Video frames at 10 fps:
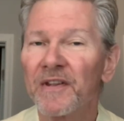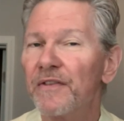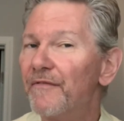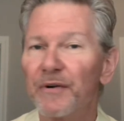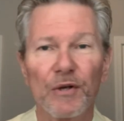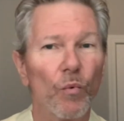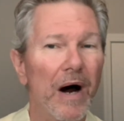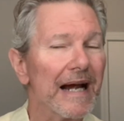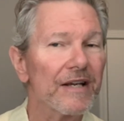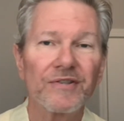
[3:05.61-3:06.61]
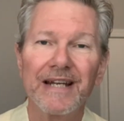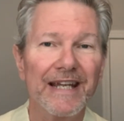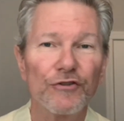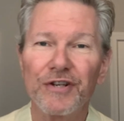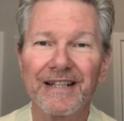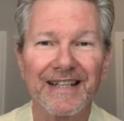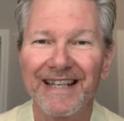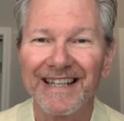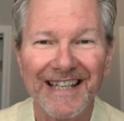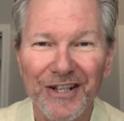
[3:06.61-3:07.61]
The very wise and ancient
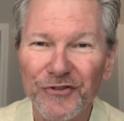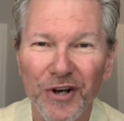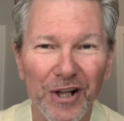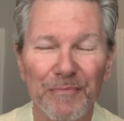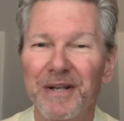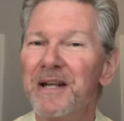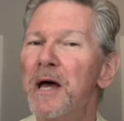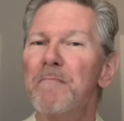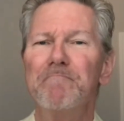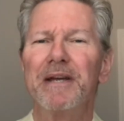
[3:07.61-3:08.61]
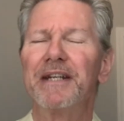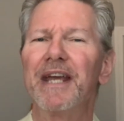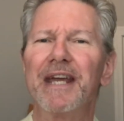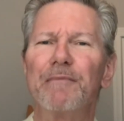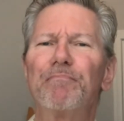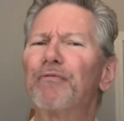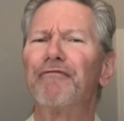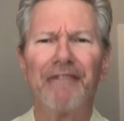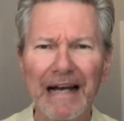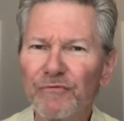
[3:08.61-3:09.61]
king, King Solomon, made a
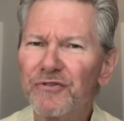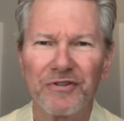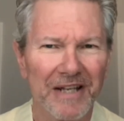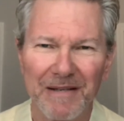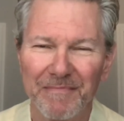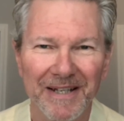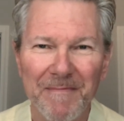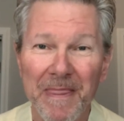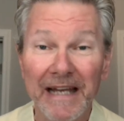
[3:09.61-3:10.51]
profound statement.